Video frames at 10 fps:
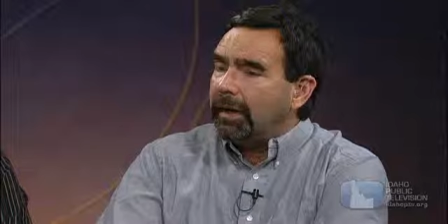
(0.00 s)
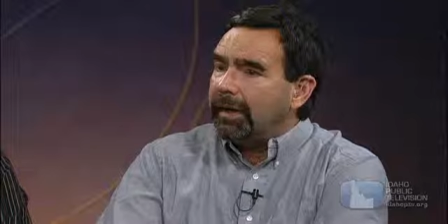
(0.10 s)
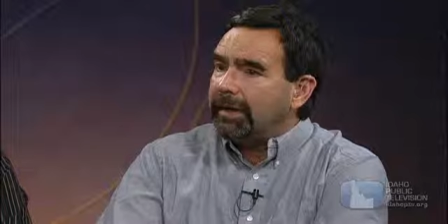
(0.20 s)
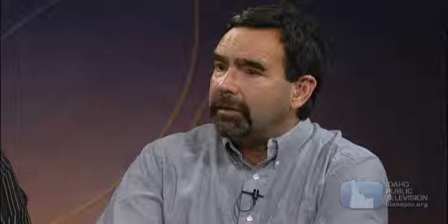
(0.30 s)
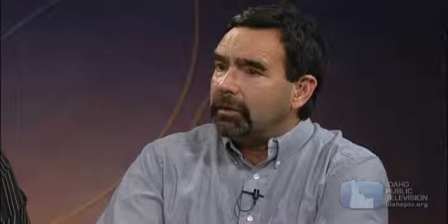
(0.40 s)

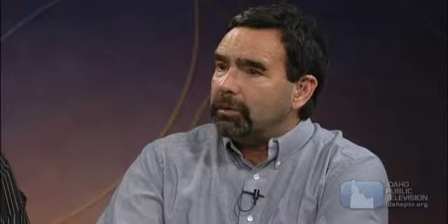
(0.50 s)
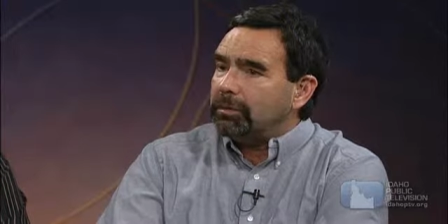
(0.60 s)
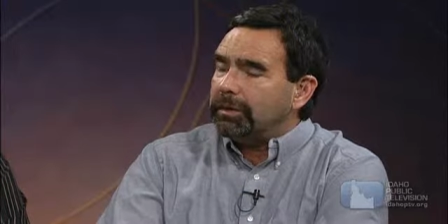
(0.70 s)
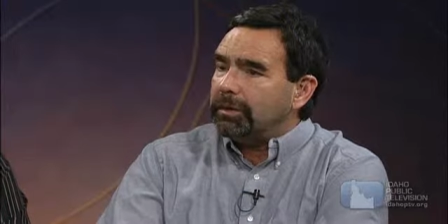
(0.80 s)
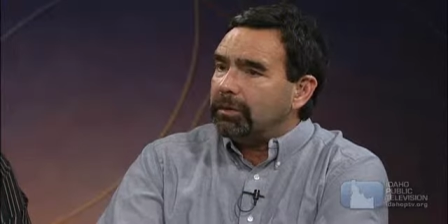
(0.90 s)
I
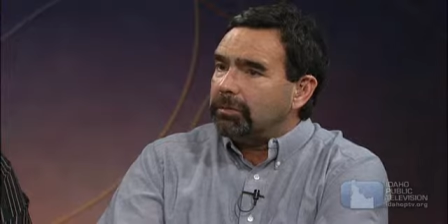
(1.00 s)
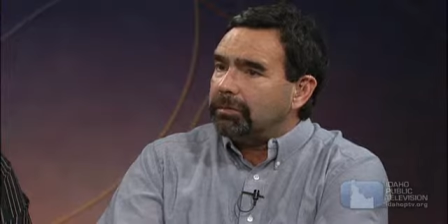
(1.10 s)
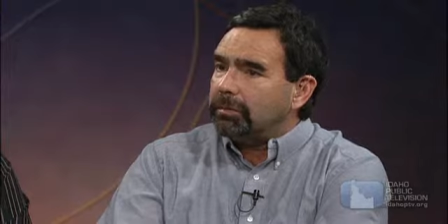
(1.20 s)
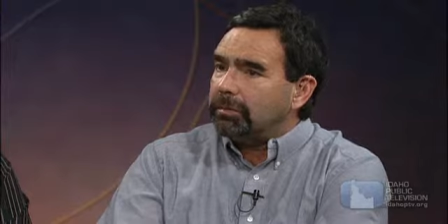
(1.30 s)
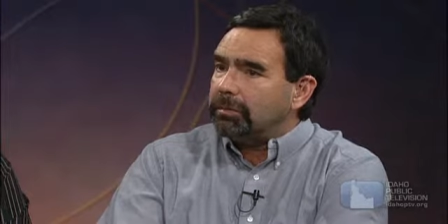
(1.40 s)
only know
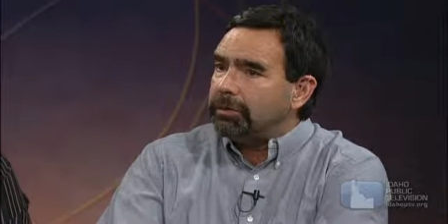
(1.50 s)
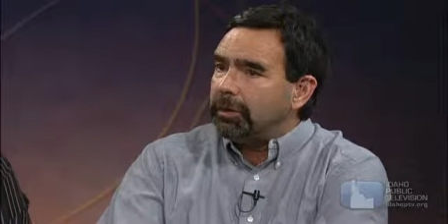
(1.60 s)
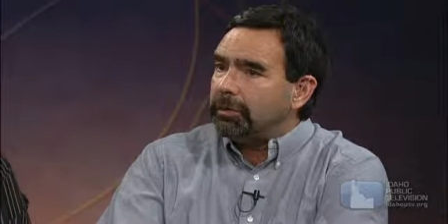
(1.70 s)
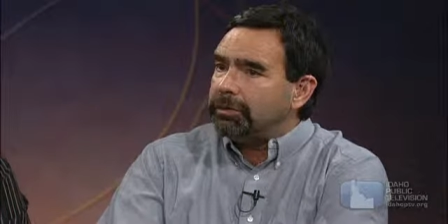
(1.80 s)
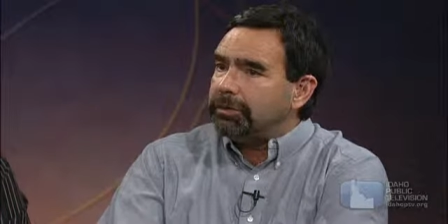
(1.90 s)
from
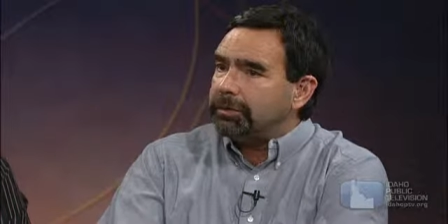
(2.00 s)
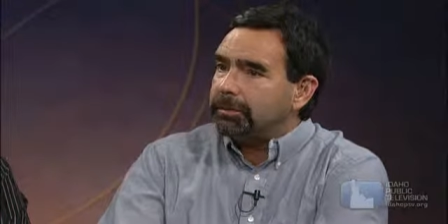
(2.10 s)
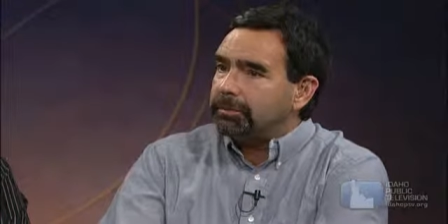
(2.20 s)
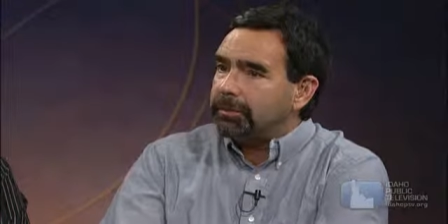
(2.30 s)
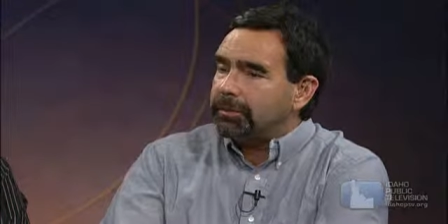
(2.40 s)
Joe's
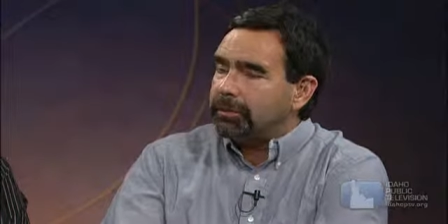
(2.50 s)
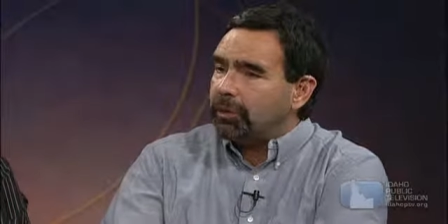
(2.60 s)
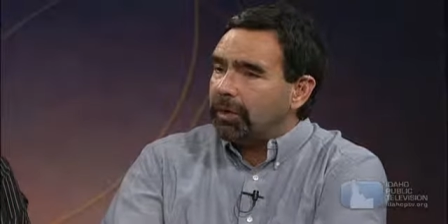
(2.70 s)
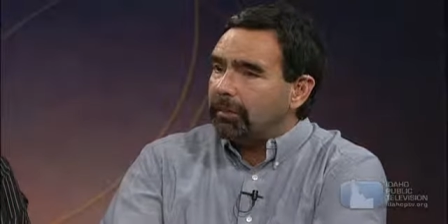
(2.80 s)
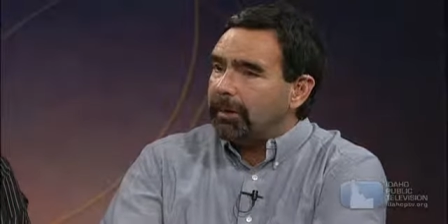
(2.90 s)

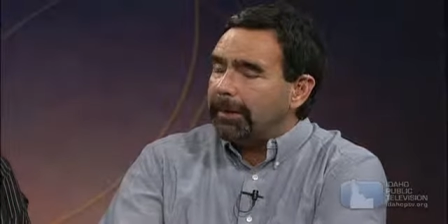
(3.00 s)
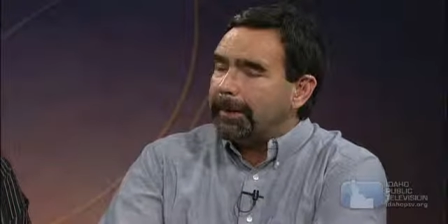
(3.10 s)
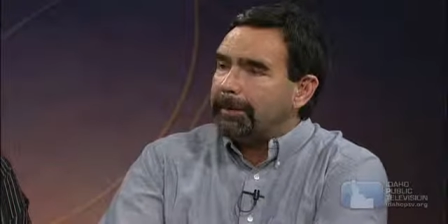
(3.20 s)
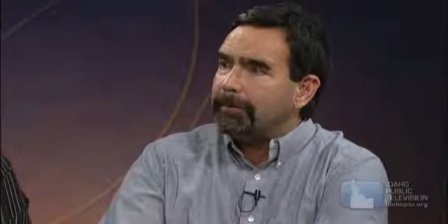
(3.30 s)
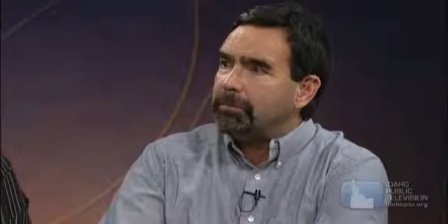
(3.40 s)
story
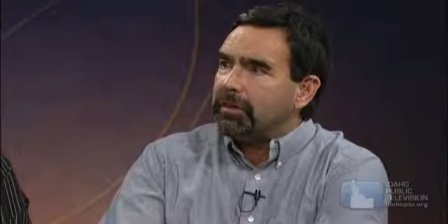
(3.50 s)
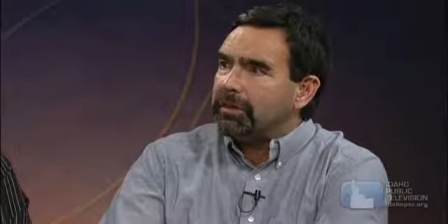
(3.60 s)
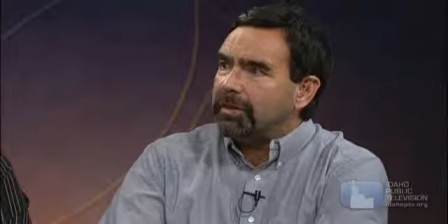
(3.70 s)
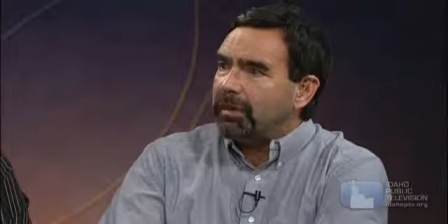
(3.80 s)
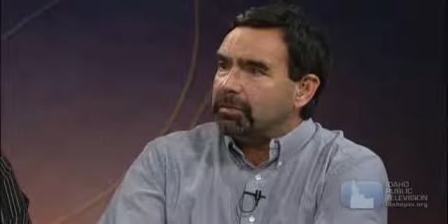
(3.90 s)
because um,
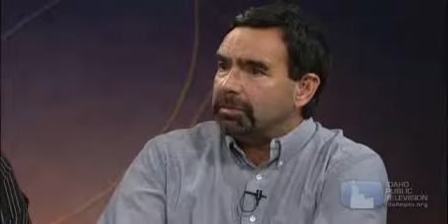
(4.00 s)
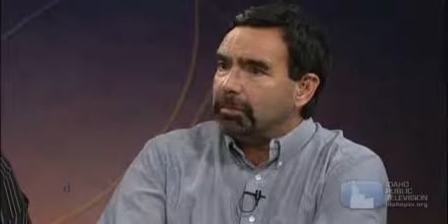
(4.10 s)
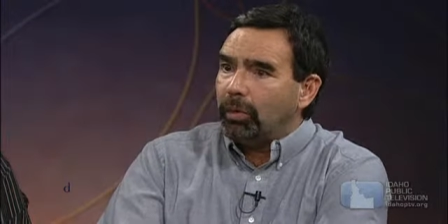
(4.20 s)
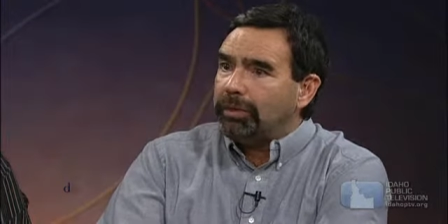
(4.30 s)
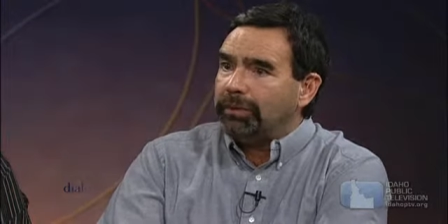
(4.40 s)
uh, I was in
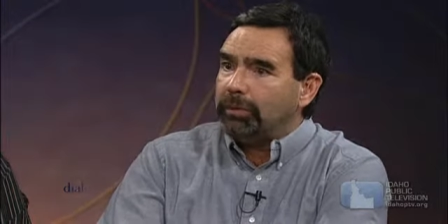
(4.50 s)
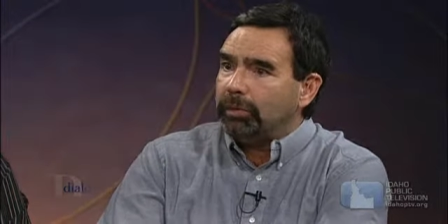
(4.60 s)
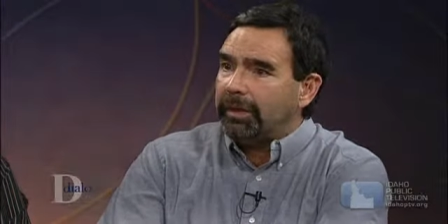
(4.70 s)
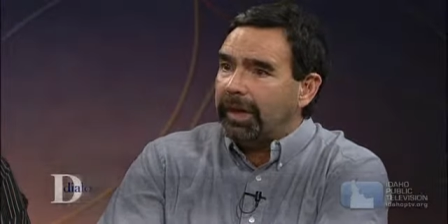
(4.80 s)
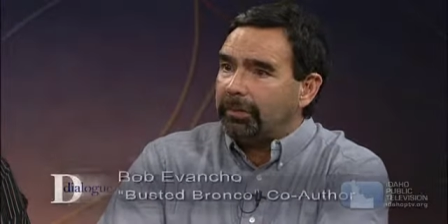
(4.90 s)
Boise
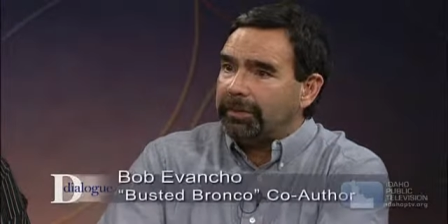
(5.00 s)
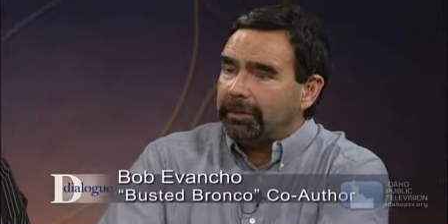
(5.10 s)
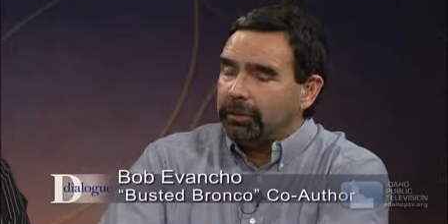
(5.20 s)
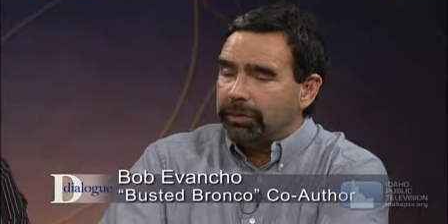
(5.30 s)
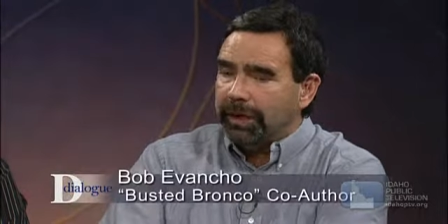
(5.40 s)
when it yeah. happened
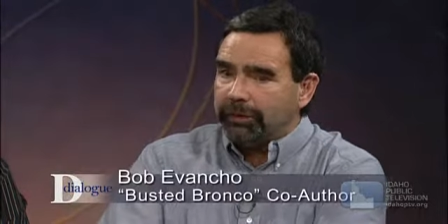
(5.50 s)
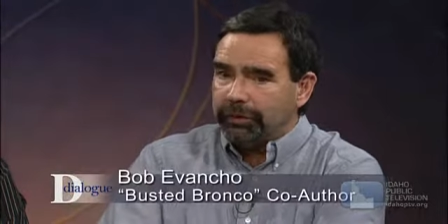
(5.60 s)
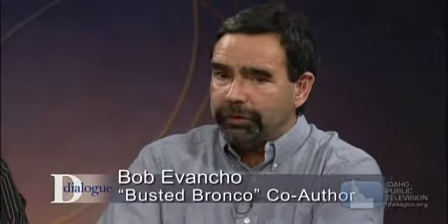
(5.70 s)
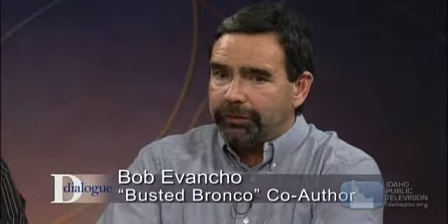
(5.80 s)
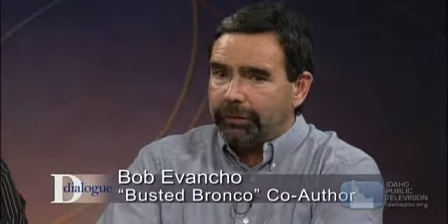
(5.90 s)
in
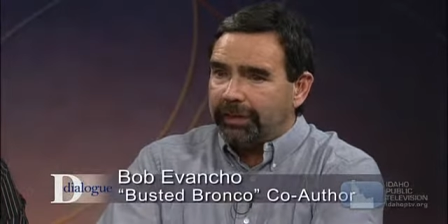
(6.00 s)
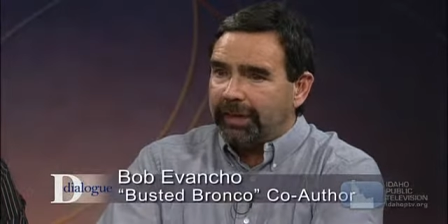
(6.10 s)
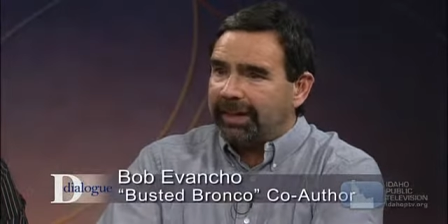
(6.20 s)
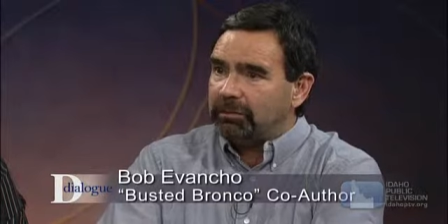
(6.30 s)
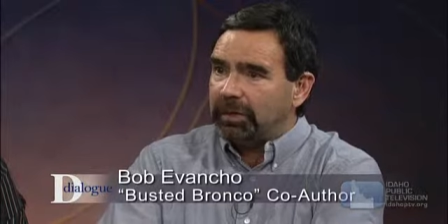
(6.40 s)
2003,
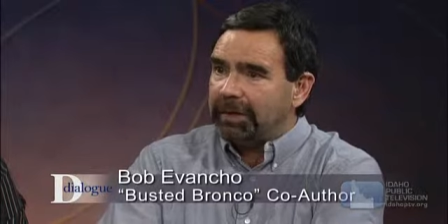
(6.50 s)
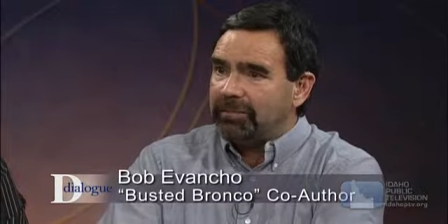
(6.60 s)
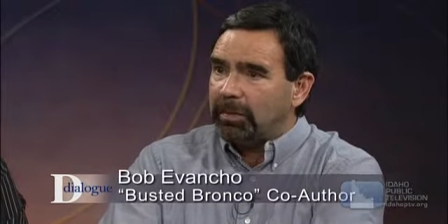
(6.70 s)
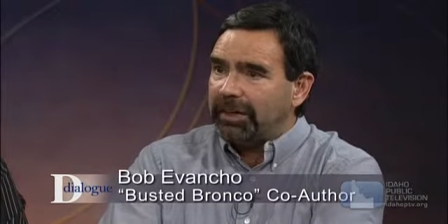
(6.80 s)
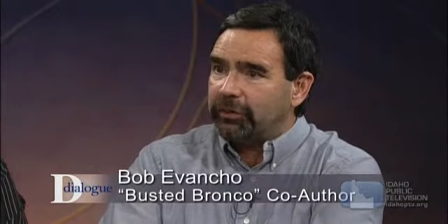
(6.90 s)
and I, like
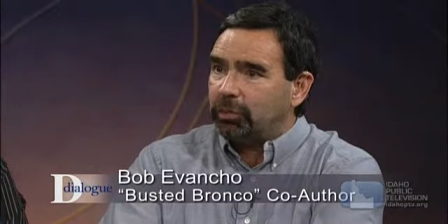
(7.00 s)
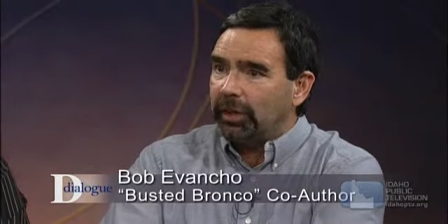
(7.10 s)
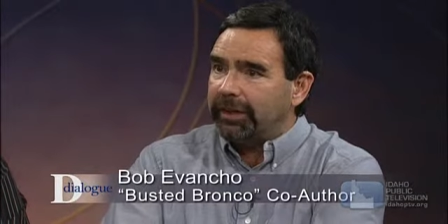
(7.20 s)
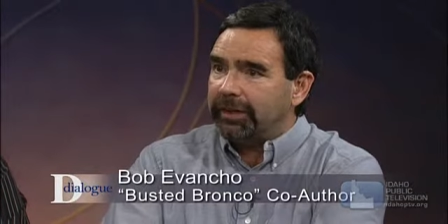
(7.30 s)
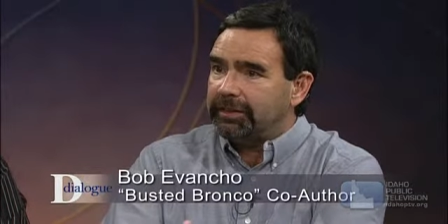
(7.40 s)
everybody else,
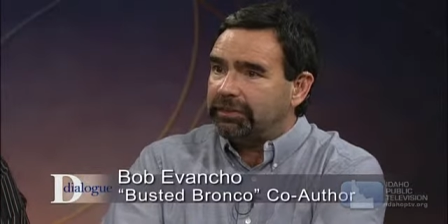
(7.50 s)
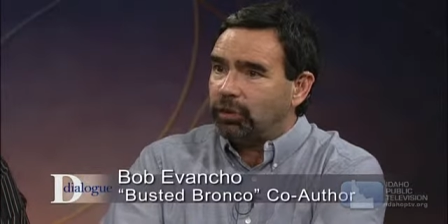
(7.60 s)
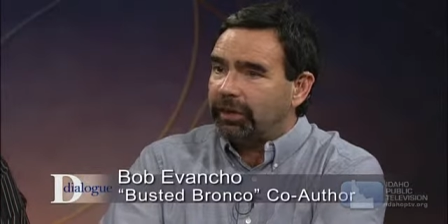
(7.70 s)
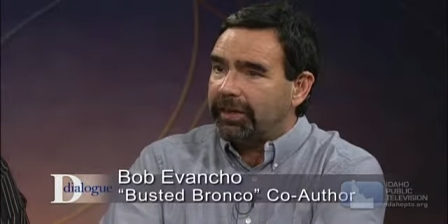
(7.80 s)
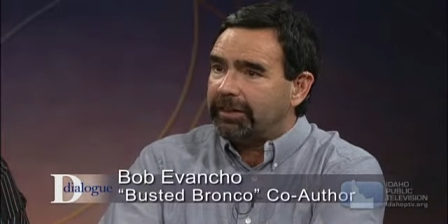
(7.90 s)
read a
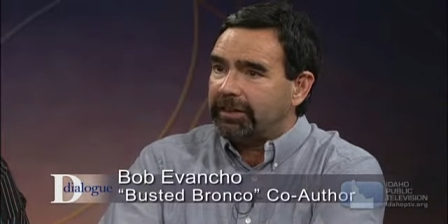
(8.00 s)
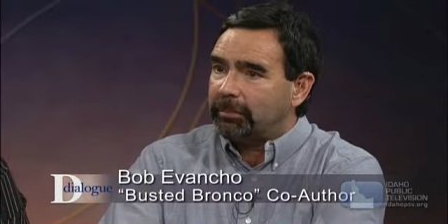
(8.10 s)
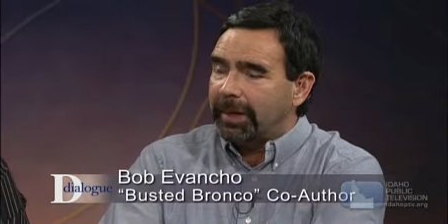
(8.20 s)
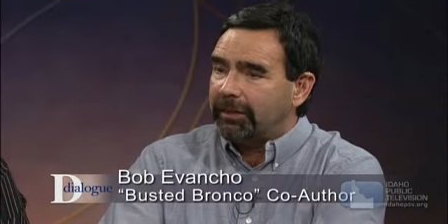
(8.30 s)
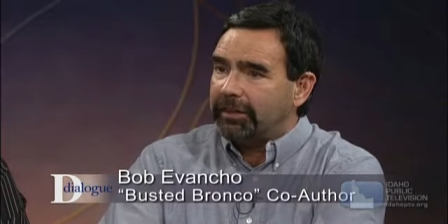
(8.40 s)
short article
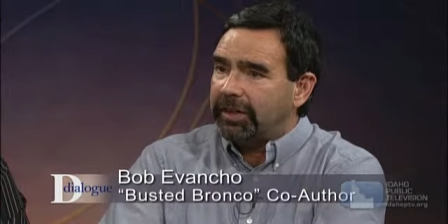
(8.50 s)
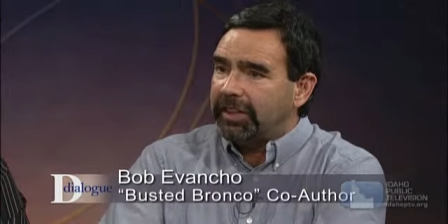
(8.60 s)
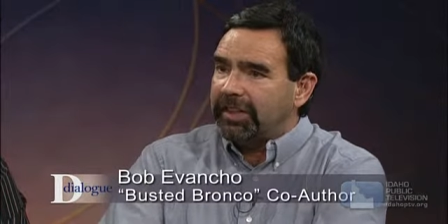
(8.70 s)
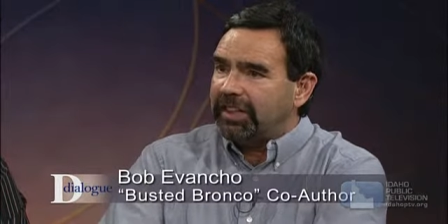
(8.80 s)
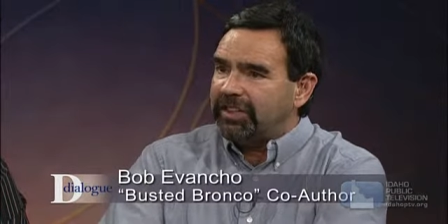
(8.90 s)
about it
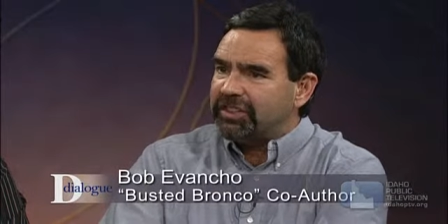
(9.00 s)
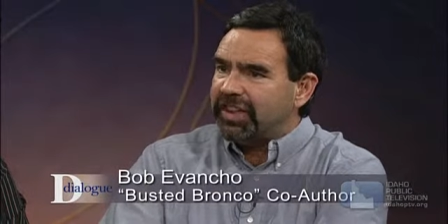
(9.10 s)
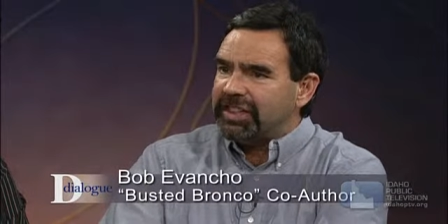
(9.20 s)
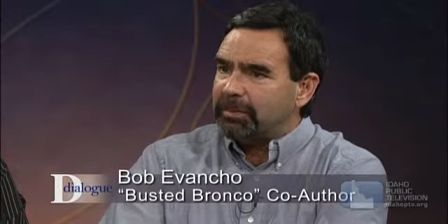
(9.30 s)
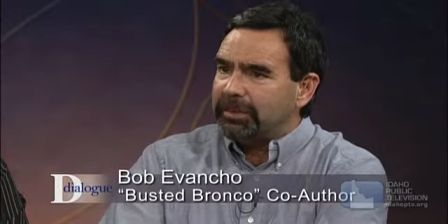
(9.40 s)
in the
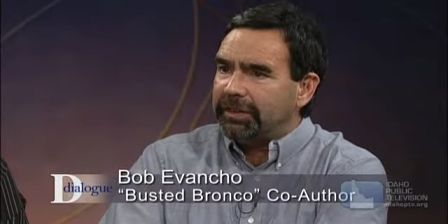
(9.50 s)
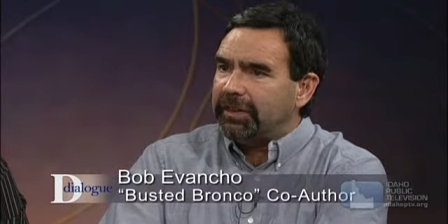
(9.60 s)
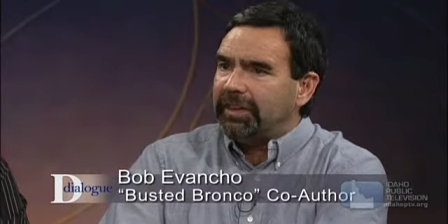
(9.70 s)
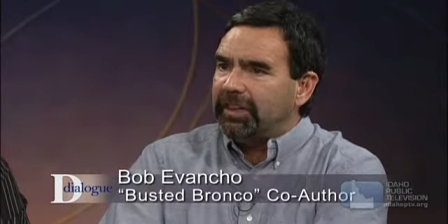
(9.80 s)
Statesman.